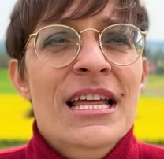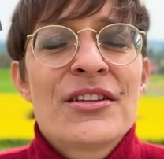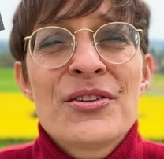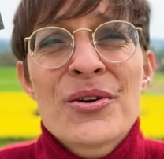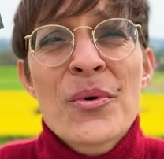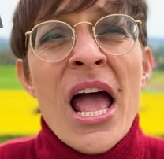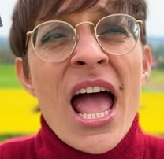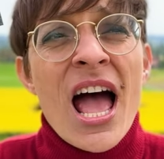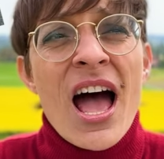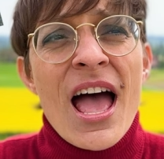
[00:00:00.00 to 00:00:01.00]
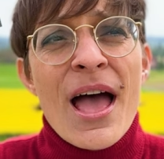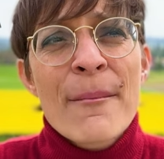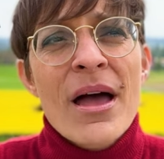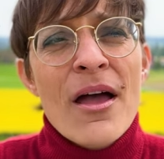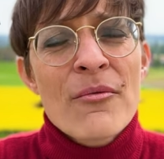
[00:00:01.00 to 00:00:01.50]
And you know,
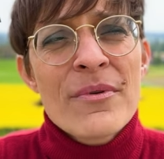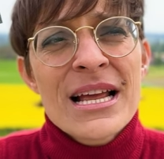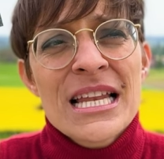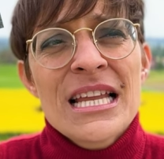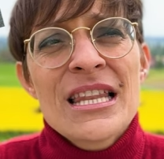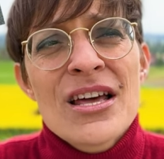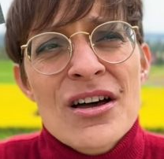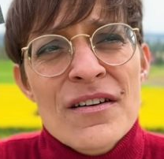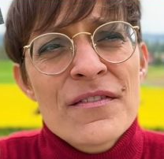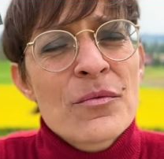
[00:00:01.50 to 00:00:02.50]
I really love,